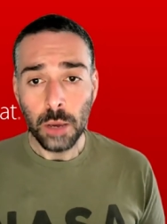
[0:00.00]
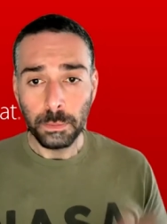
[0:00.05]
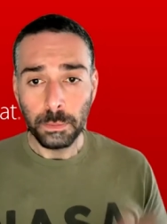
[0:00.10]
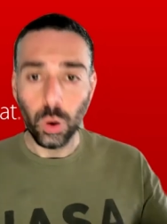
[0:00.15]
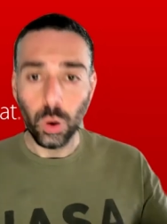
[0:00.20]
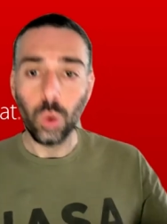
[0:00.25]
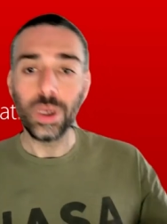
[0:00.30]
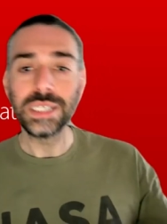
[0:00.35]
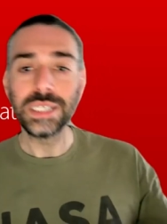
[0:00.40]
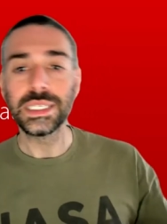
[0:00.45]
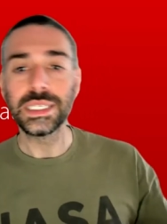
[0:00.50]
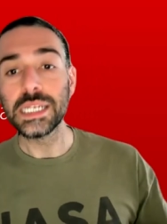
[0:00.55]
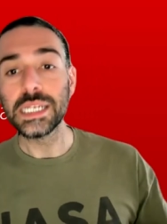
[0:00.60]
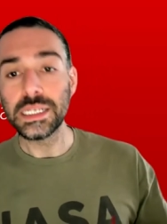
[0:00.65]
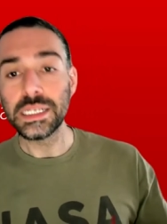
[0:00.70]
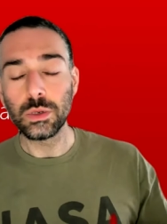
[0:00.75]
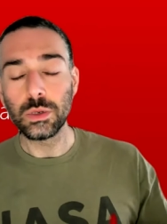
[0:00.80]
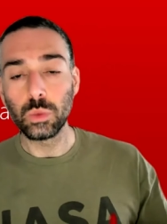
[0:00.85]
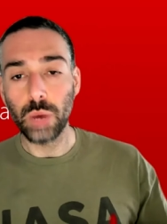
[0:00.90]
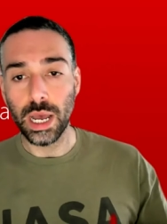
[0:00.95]

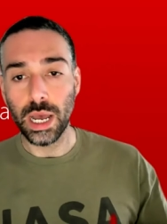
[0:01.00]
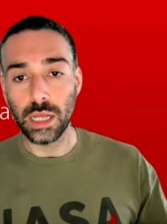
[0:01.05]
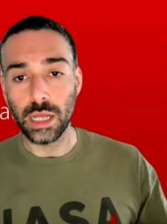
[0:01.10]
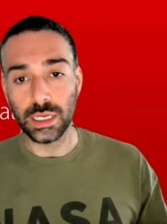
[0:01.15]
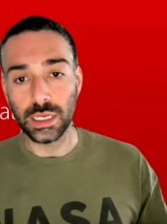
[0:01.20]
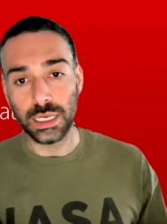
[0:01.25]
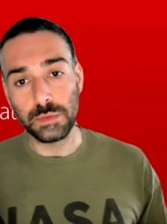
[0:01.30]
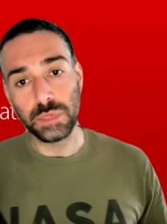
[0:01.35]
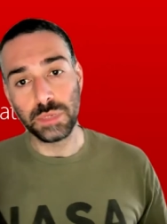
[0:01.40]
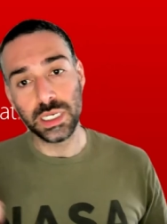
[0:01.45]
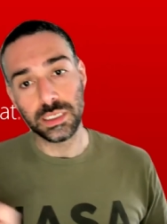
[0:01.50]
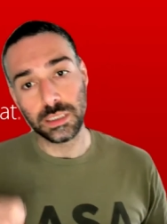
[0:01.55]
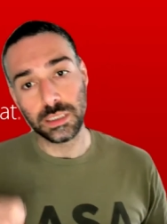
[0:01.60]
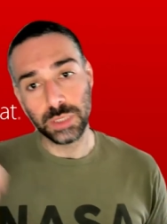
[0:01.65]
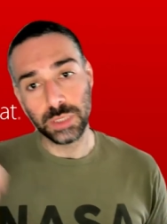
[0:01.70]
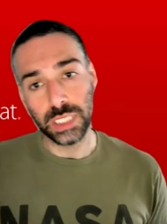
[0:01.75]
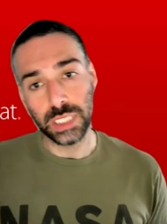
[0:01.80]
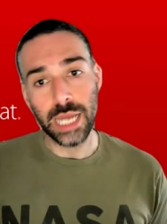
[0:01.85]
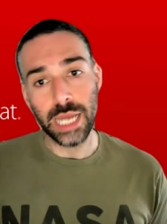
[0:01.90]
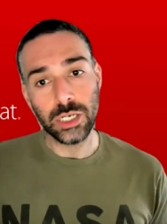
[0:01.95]
poisoning the well can be a
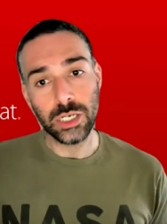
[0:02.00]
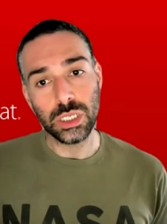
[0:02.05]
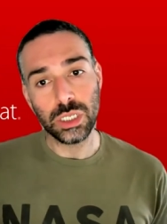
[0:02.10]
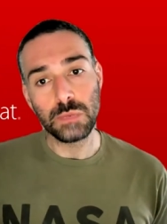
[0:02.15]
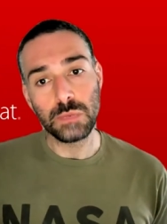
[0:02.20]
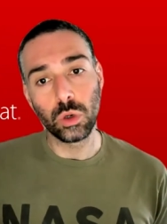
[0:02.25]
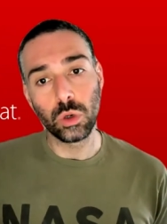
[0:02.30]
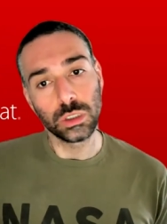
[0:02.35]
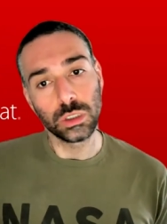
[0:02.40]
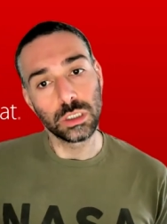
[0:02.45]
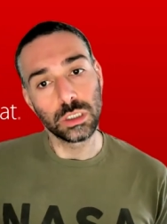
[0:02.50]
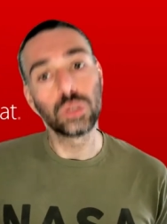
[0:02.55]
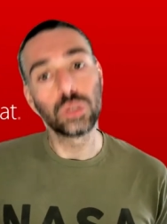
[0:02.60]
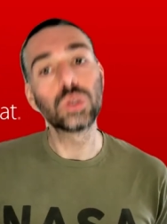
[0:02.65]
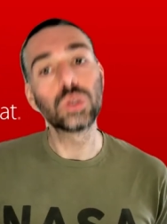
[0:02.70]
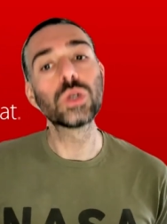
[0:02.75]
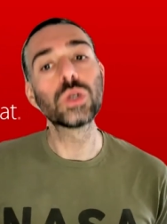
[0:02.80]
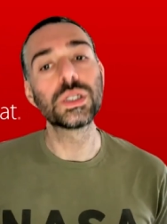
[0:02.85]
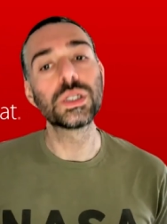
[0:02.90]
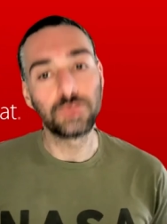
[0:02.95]
substantially more
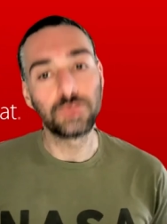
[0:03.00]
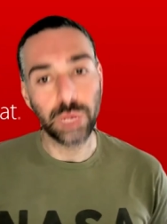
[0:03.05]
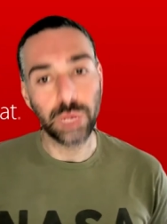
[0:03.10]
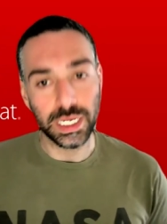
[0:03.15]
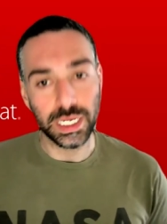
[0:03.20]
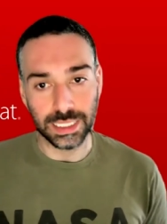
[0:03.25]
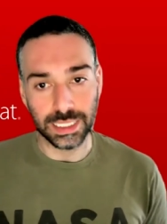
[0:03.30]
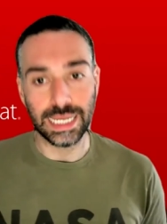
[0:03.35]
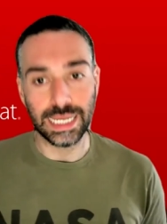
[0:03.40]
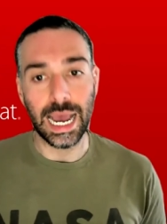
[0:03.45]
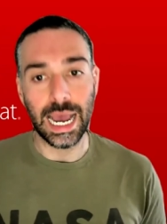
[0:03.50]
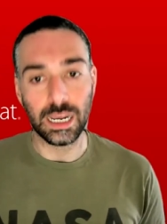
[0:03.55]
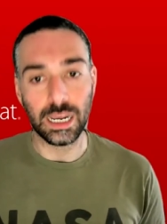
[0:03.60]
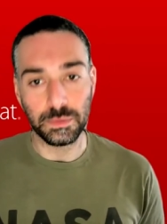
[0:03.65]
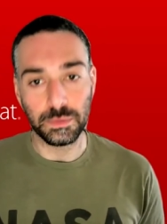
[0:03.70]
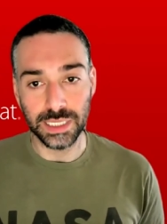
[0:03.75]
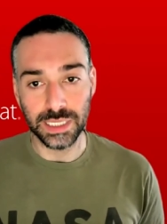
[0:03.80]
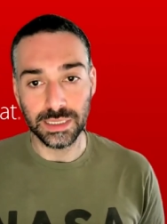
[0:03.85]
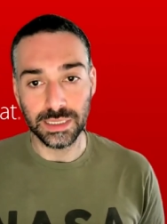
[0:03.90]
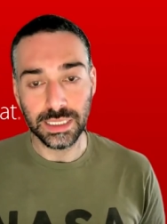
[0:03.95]
lucrative way to attack
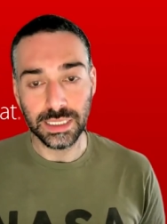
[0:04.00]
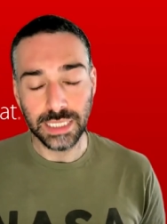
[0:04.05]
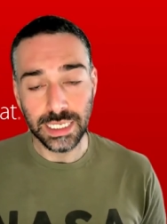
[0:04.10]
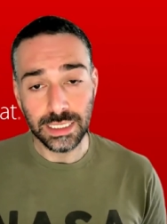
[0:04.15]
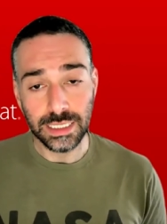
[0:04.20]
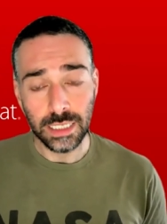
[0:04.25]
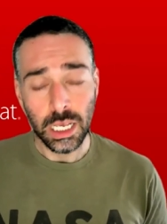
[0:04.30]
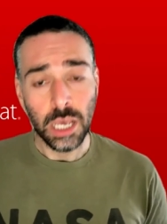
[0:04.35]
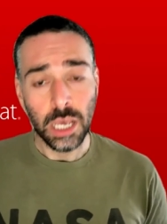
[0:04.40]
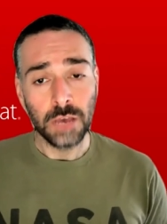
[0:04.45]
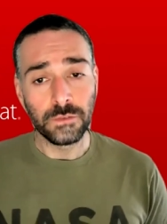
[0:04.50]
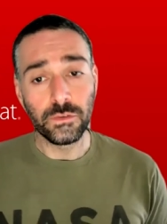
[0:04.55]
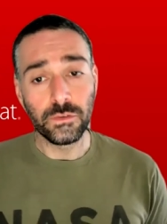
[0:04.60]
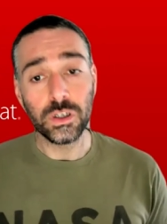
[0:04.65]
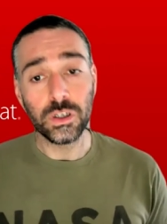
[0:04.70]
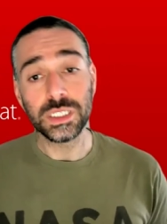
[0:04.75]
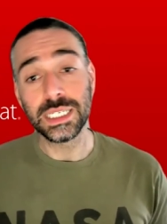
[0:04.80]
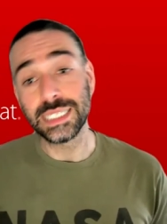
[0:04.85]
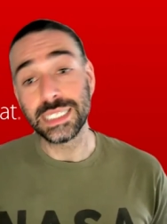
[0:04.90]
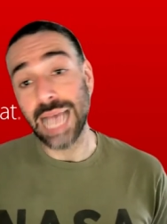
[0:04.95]
businesses
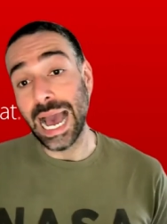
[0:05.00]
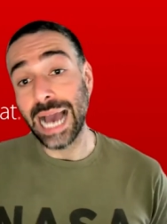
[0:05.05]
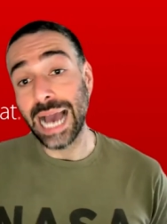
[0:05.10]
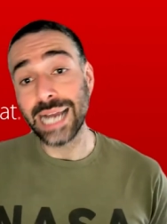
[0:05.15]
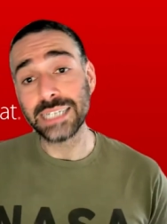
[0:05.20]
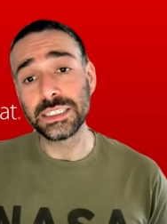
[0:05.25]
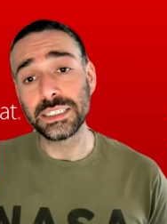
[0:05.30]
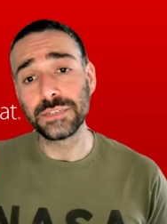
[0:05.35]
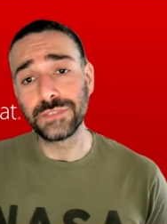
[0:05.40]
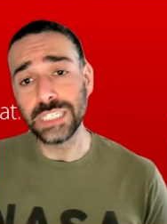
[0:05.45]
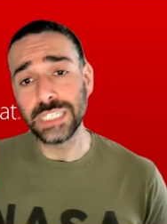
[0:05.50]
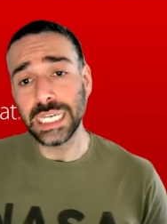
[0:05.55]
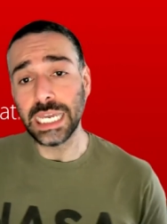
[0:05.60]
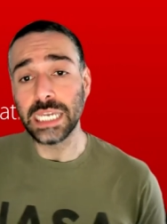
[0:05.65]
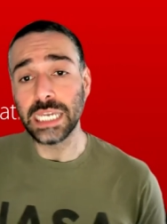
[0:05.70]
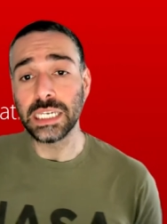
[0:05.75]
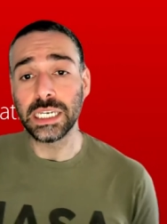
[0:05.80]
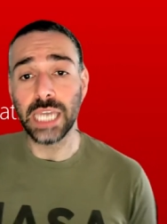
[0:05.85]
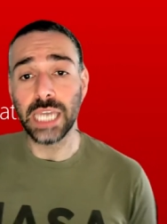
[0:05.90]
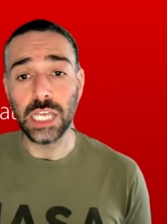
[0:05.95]
versus actively
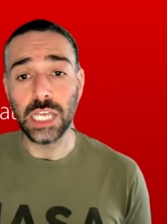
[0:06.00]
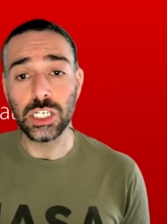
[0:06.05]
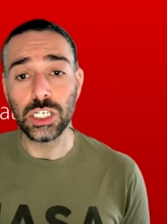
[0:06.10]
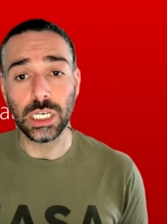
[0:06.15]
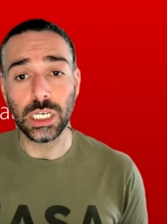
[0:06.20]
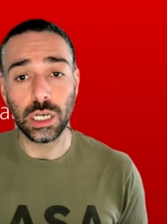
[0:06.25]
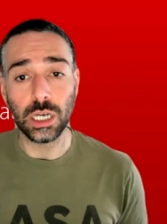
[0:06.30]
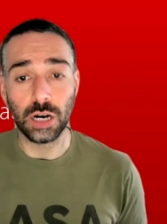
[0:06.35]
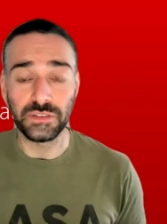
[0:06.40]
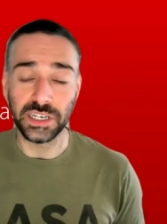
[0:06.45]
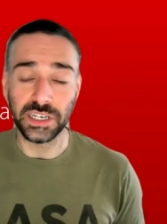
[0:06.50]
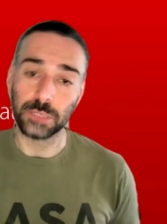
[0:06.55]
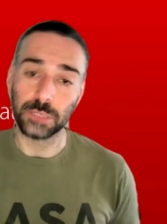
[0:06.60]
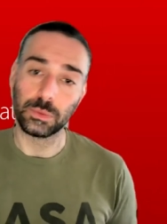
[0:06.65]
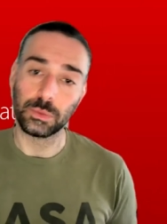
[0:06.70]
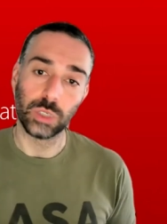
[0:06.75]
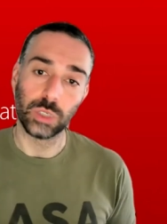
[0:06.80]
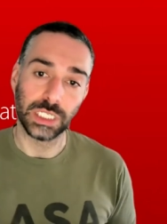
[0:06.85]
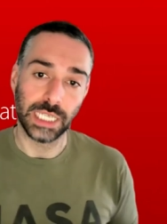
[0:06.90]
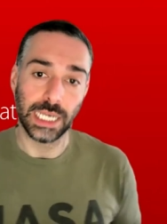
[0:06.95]
engaging of
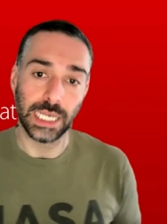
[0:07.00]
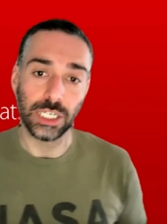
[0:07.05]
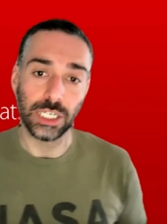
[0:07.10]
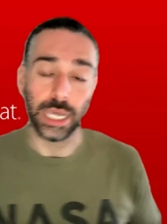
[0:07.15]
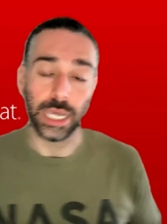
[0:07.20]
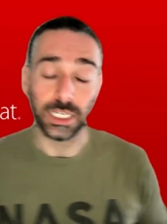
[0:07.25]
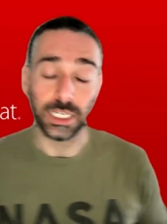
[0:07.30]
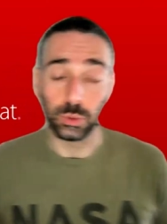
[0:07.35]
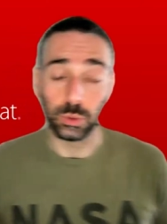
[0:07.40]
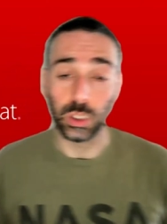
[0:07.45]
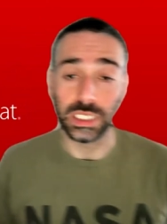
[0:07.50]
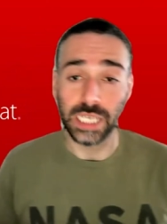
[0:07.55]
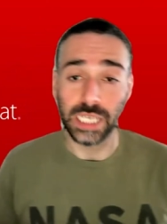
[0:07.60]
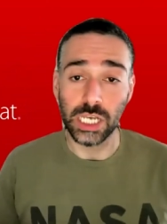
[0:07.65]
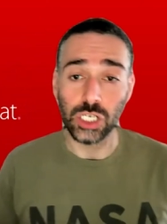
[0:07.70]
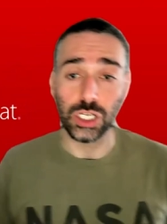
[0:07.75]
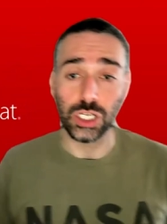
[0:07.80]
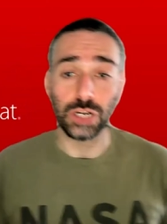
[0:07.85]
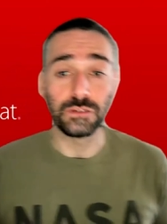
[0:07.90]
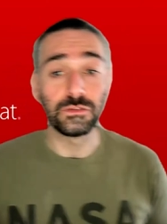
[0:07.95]
exploitation,
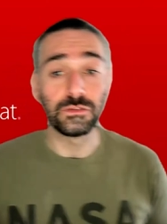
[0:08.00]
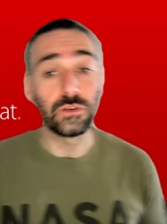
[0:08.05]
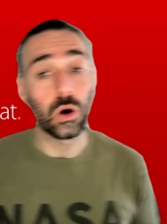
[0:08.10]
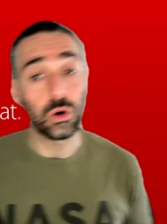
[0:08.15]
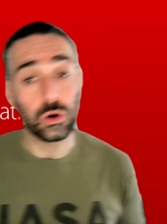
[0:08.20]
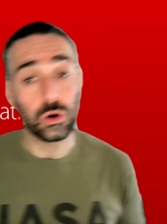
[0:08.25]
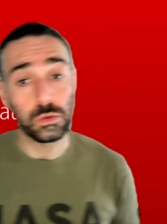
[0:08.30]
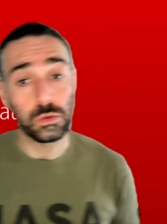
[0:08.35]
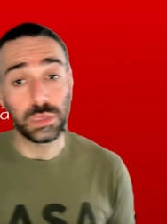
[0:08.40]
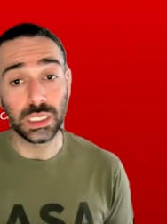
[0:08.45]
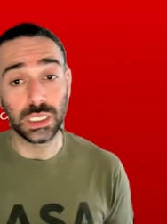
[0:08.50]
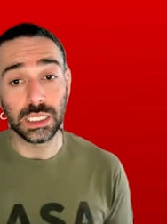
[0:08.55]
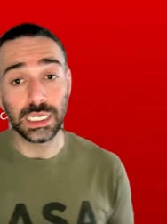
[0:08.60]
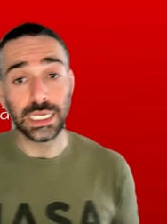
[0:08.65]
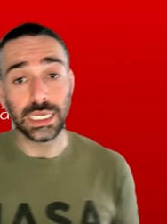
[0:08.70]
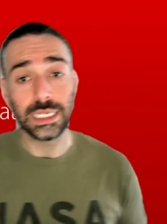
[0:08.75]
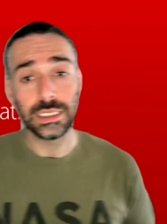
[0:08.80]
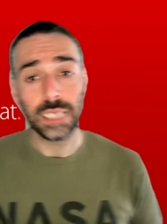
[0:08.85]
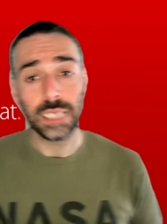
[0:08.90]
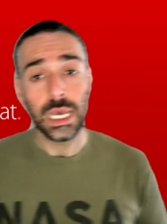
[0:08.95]
exploitation of
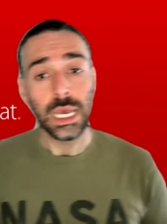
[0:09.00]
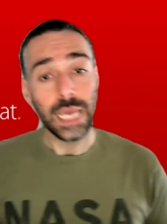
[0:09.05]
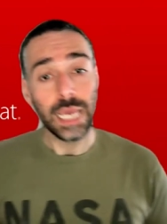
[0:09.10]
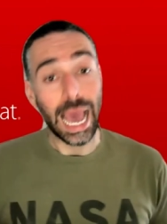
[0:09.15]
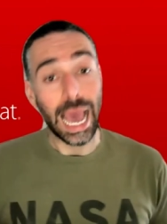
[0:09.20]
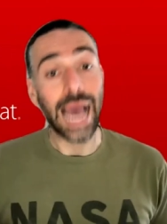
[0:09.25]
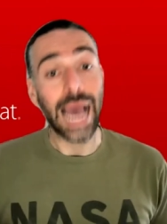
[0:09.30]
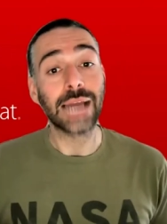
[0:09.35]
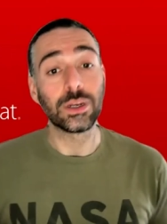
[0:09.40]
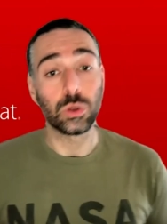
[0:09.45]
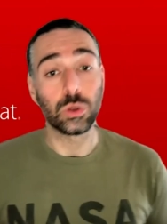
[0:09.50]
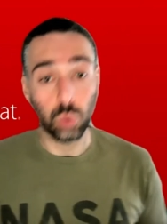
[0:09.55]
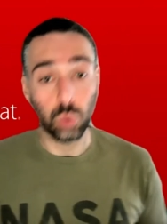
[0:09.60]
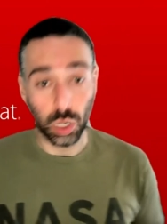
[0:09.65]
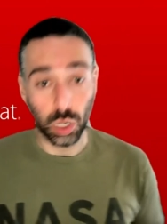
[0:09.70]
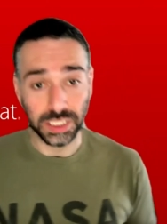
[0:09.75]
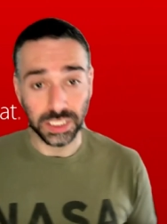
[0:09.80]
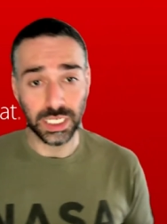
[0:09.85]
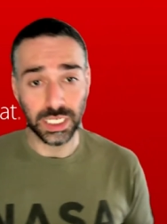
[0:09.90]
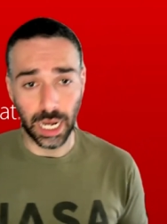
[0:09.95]
vulnerabilities at
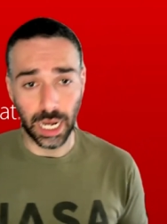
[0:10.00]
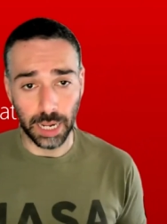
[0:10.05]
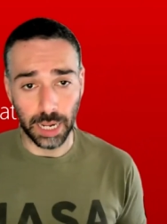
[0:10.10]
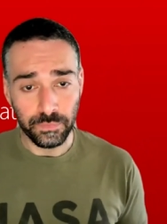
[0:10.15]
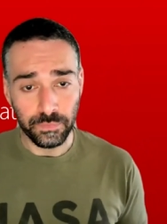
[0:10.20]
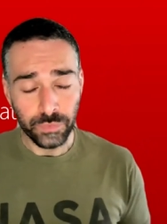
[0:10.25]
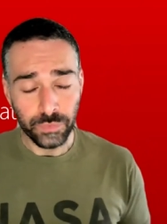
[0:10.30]
runtime.